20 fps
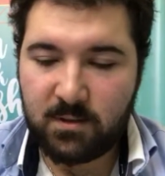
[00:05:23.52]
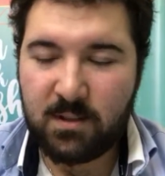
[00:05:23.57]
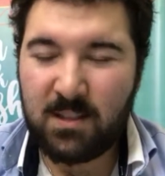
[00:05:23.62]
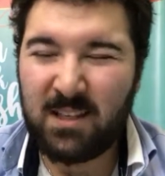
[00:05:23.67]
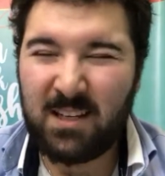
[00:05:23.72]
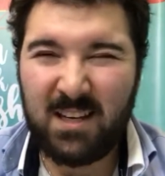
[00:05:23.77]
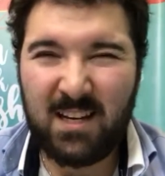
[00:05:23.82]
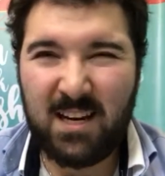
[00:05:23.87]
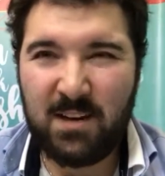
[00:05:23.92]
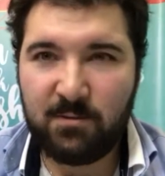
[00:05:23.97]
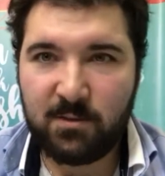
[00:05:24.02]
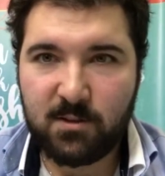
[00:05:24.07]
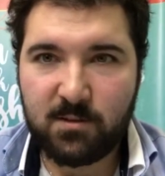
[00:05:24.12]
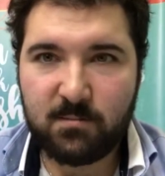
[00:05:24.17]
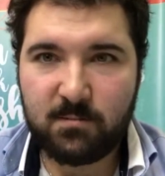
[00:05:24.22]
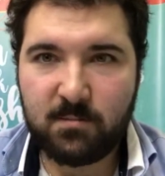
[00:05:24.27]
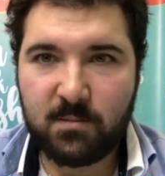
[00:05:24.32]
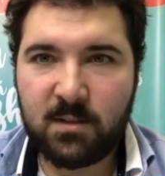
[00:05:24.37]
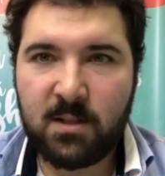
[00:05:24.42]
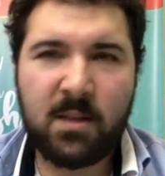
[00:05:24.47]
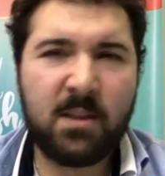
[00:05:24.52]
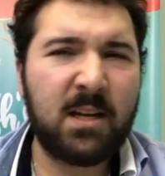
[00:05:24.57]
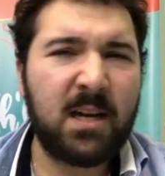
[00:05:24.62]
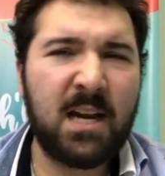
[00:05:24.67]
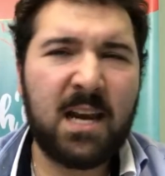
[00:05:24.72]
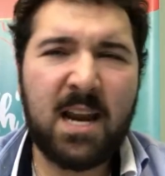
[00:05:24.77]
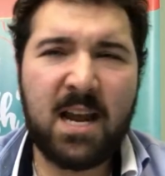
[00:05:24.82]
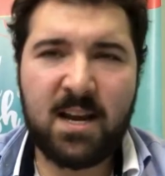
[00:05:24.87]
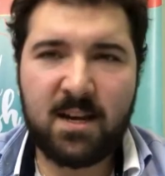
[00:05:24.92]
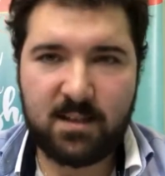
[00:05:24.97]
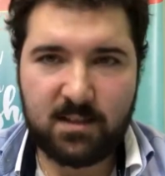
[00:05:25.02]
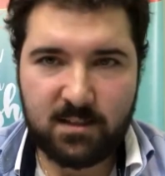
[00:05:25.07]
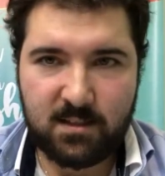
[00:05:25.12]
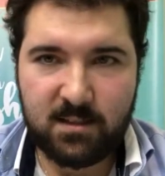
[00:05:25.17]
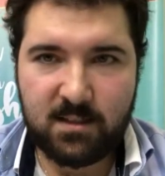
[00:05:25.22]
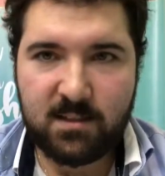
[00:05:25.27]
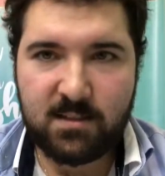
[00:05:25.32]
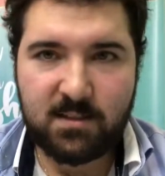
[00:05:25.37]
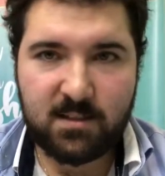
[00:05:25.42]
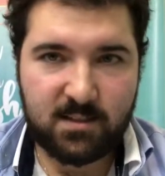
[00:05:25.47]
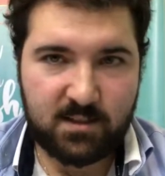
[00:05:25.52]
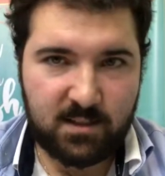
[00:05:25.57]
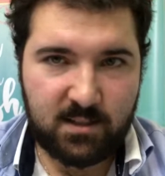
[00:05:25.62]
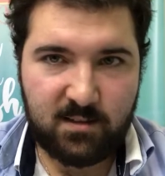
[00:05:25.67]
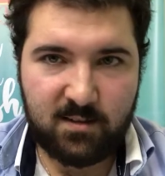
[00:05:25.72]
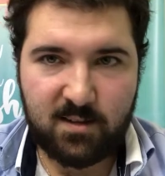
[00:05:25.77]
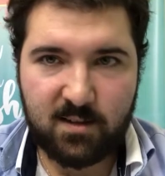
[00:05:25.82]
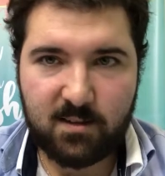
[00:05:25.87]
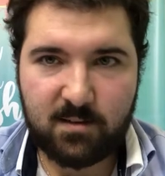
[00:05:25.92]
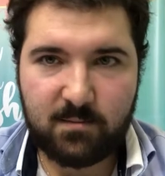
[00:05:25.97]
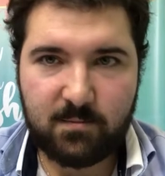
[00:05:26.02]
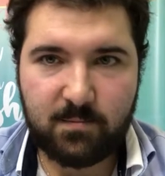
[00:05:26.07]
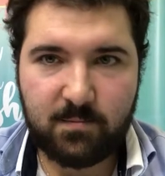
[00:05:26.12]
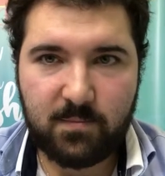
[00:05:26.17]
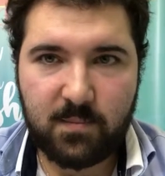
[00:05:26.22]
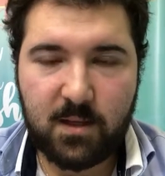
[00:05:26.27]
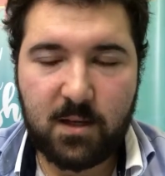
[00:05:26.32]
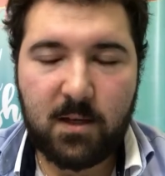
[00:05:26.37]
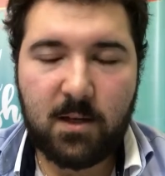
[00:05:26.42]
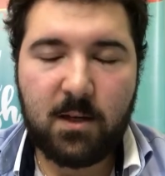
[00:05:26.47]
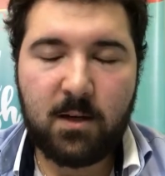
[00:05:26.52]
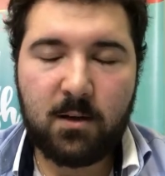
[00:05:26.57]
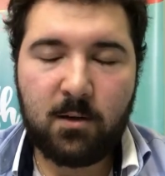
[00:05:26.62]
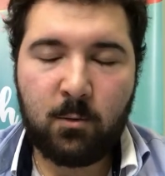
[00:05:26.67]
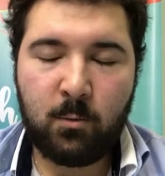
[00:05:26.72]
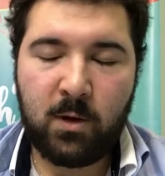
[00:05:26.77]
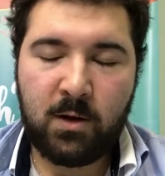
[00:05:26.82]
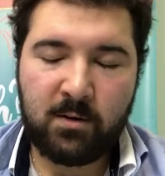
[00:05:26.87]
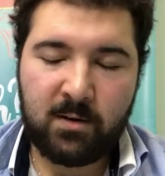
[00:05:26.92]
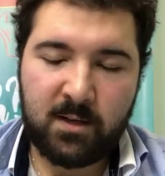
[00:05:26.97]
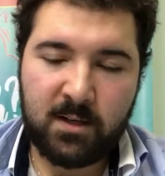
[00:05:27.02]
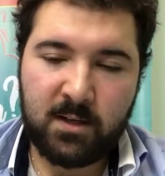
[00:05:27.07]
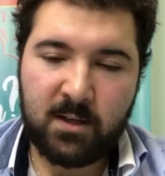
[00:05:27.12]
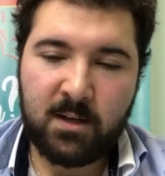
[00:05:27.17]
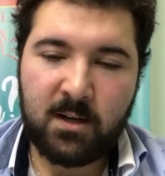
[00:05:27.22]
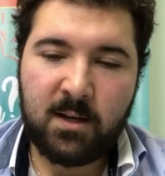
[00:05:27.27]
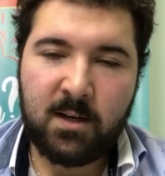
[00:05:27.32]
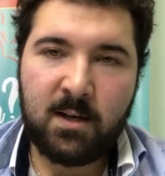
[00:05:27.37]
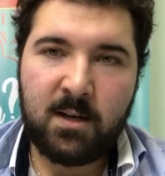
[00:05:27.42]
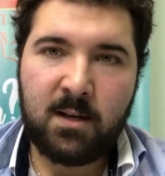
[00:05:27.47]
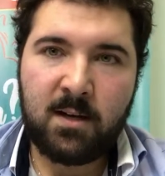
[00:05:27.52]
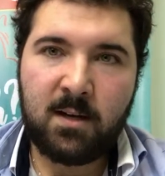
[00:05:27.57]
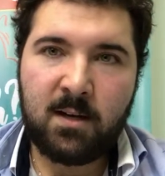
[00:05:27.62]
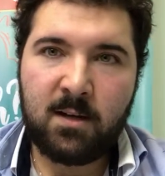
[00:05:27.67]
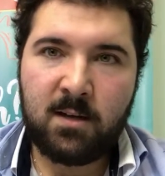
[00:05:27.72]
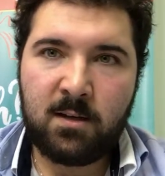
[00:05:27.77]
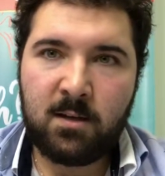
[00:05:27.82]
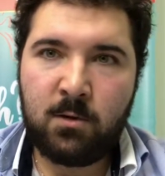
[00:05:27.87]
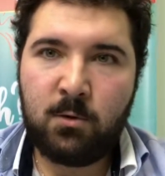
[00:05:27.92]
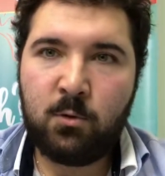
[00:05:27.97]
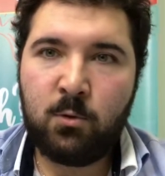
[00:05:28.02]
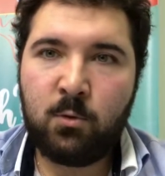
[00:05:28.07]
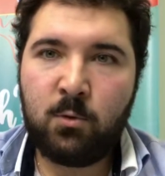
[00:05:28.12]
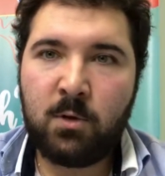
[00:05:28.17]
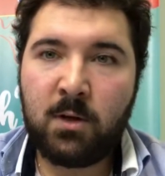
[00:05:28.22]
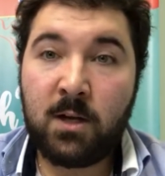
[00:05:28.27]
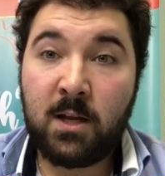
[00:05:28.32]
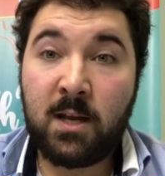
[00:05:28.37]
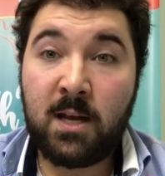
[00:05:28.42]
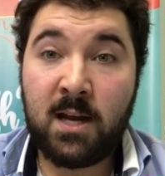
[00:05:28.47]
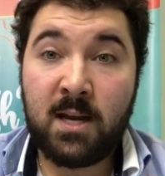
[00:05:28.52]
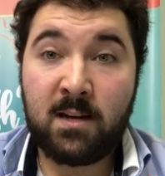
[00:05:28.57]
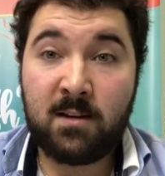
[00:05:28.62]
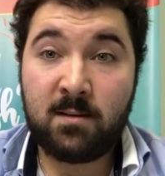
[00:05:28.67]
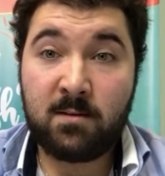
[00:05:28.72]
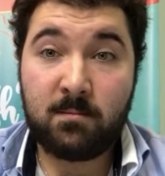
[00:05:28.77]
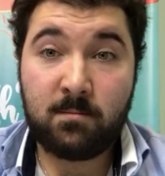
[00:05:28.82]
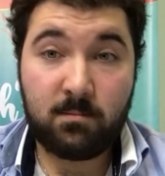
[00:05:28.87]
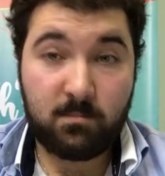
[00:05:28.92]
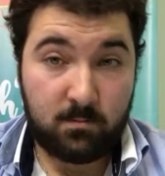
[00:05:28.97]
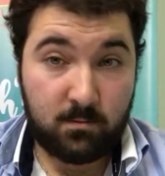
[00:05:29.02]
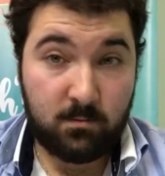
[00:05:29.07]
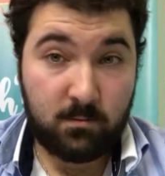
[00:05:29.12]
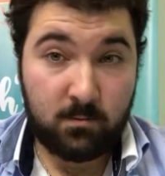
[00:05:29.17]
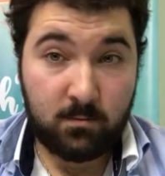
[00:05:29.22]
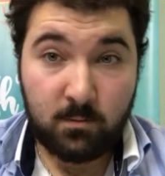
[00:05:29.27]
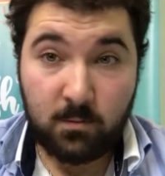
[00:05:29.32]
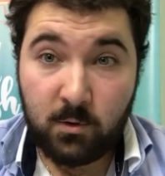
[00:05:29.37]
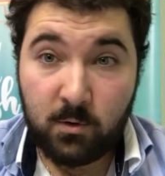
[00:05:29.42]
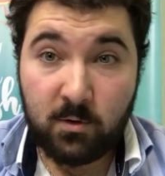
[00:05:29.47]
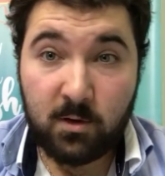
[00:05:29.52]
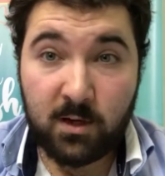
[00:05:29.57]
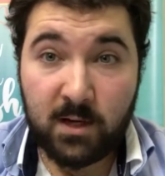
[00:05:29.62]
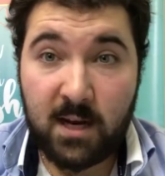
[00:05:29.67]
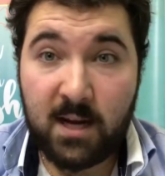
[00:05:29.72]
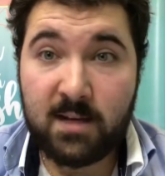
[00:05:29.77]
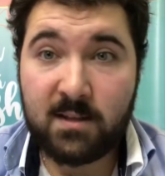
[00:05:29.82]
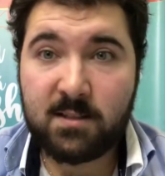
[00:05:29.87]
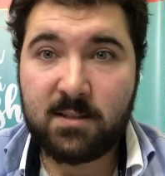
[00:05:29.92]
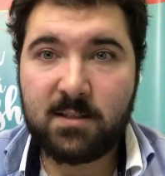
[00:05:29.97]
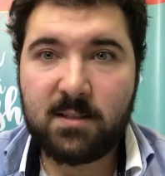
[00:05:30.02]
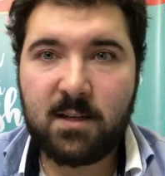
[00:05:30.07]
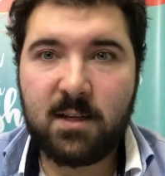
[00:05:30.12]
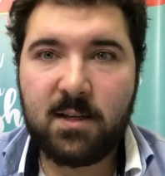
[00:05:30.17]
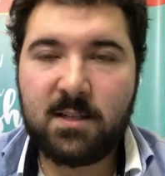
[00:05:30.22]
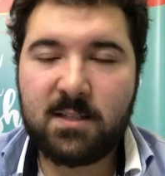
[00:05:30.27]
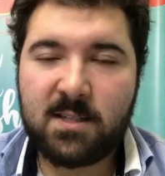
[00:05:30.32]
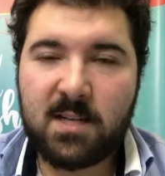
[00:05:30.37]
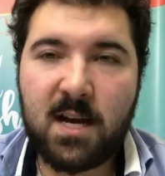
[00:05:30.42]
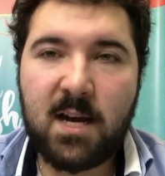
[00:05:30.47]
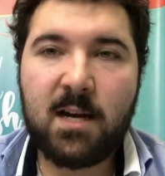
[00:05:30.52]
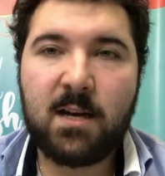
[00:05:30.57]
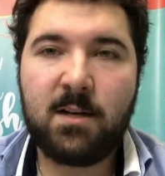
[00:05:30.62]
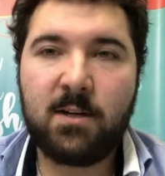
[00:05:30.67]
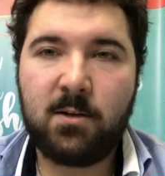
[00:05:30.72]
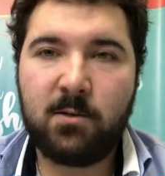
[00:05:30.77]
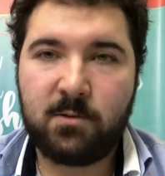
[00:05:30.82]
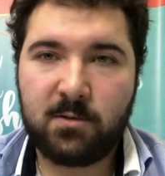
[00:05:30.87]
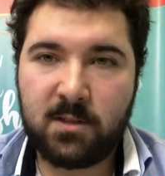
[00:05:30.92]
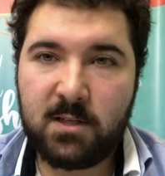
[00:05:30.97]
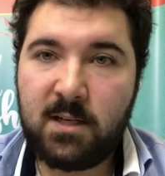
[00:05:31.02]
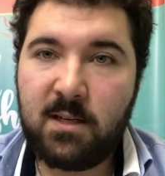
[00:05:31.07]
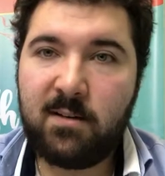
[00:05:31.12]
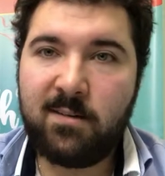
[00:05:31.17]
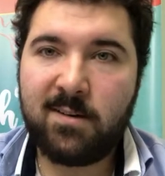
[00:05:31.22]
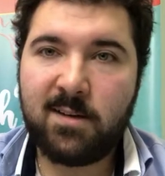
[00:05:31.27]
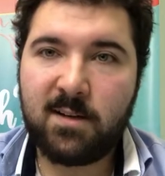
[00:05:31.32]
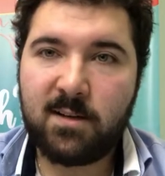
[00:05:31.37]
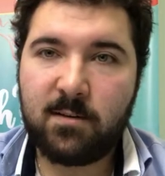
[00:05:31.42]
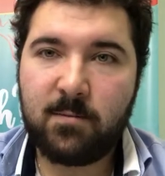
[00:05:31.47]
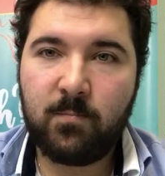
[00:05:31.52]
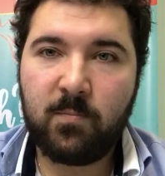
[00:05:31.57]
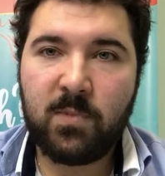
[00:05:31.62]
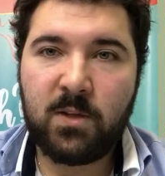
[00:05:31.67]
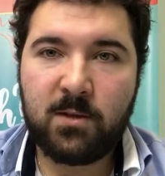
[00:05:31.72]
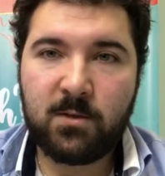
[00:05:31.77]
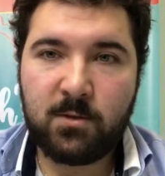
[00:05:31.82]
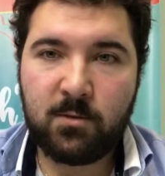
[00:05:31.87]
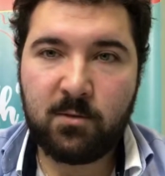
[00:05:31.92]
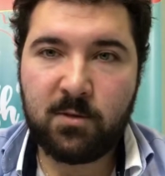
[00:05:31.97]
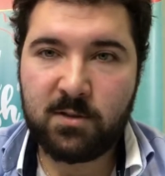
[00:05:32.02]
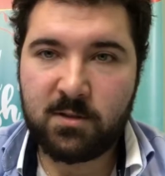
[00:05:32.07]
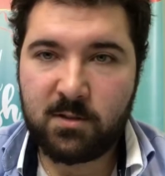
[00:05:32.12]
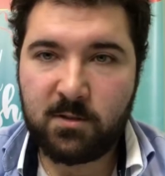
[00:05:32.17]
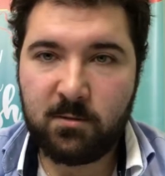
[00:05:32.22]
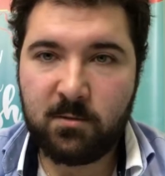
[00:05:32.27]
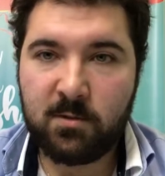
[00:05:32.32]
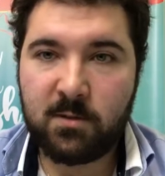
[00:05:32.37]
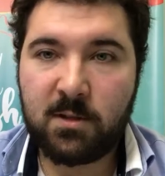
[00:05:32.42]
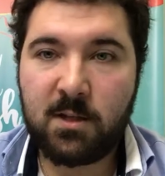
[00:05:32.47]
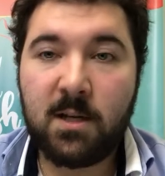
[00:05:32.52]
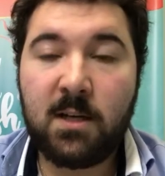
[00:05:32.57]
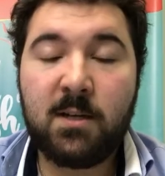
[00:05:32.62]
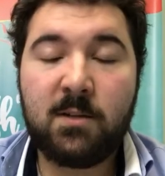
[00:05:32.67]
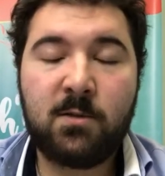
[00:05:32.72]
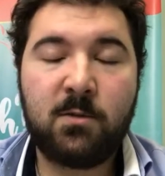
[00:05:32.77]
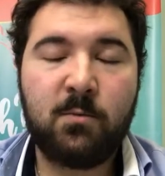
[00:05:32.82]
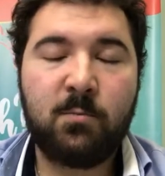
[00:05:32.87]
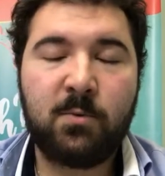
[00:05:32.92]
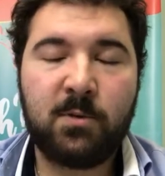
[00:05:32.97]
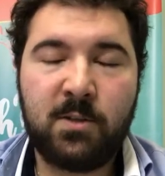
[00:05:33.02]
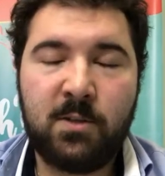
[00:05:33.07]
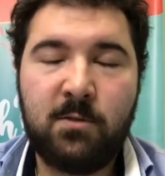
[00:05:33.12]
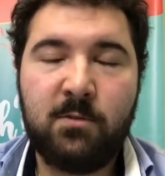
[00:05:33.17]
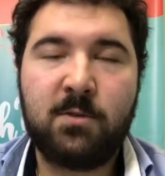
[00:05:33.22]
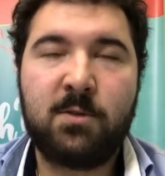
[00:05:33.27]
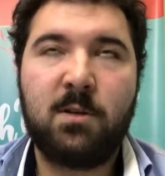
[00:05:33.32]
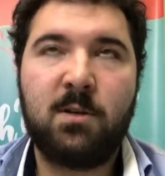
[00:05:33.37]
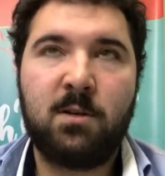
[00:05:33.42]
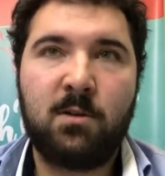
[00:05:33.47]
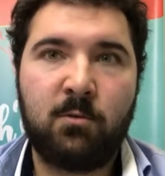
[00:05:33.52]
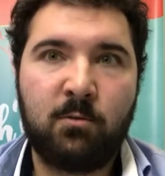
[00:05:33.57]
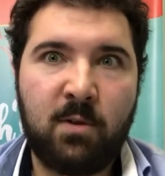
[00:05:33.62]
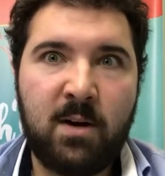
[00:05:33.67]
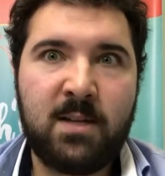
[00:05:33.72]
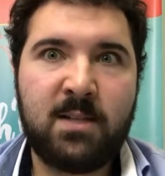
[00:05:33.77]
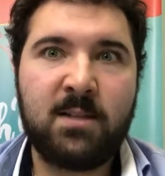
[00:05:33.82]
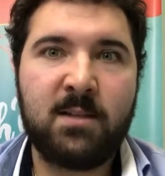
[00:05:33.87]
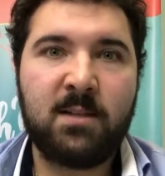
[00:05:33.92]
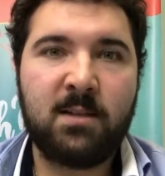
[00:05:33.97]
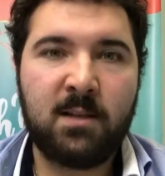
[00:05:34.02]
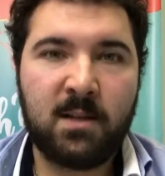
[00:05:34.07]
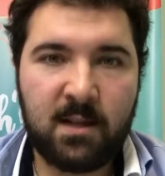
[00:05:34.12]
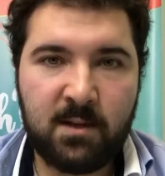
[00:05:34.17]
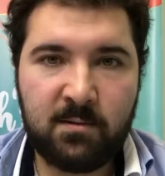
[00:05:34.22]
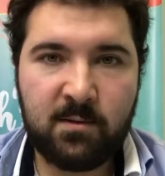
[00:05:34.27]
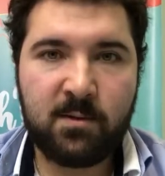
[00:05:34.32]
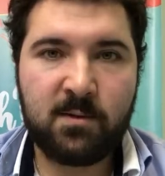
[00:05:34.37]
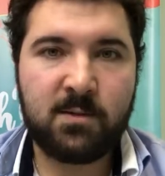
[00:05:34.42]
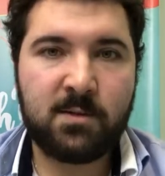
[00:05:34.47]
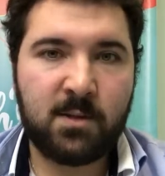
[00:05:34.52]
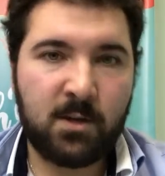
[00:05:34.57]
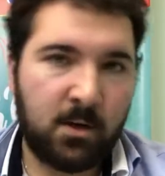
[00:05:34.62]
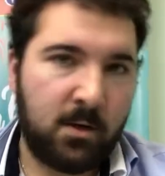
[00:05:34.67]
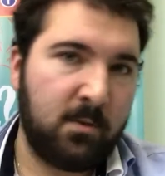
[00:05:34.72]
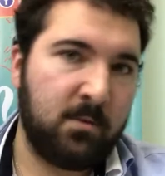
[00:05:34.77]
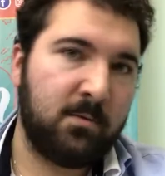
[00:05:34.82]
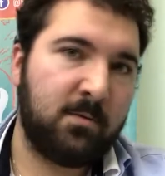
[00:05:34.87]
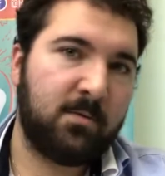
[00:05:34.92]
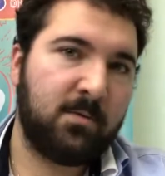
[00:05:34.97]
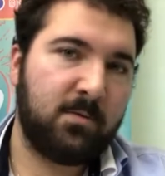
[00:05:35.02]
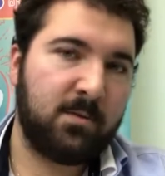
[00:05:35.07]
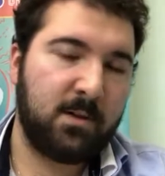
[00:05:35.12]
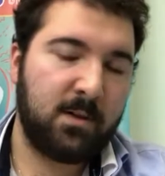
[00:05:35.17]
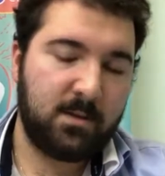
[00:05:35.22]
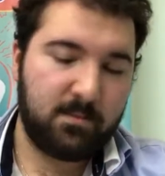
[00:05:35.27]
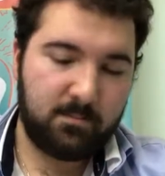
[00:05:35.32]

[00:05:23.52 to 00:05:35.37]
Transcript: level, another layer to teaching, wherein you can more or less tailor your teaching to the student to produce greater levels of,